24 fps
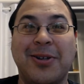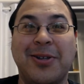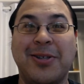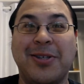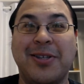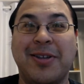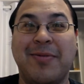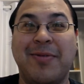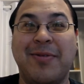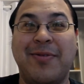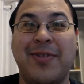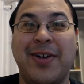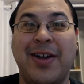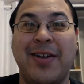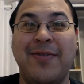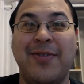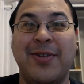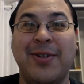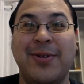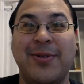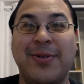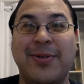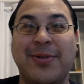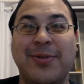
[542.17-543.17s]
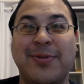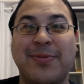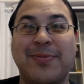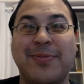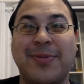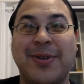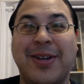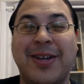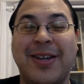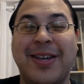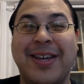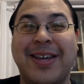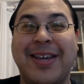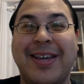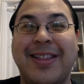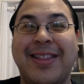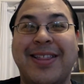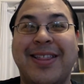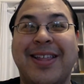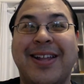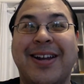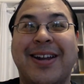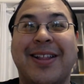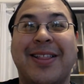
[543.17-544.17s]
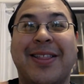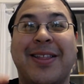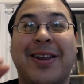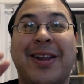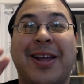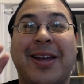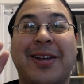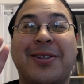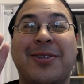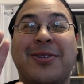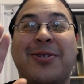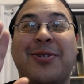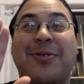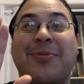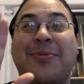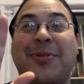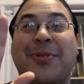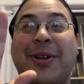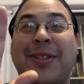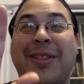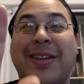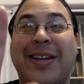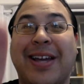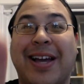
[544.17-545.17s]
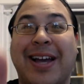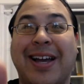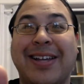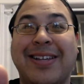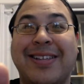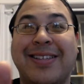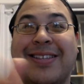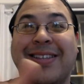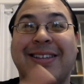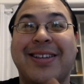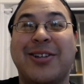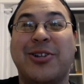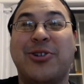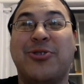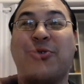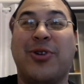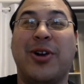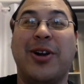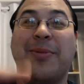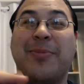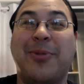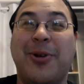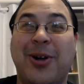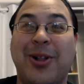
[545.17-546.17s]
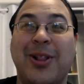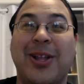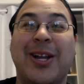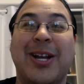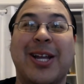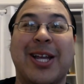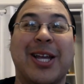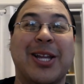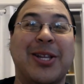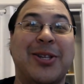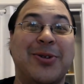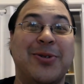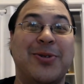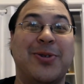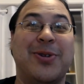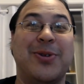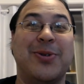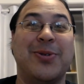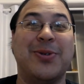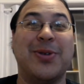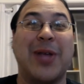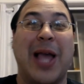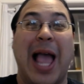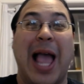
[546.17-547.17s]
summon 5 dudes. Then on the next turn, play the Geist, trade them all in and get 2/2s.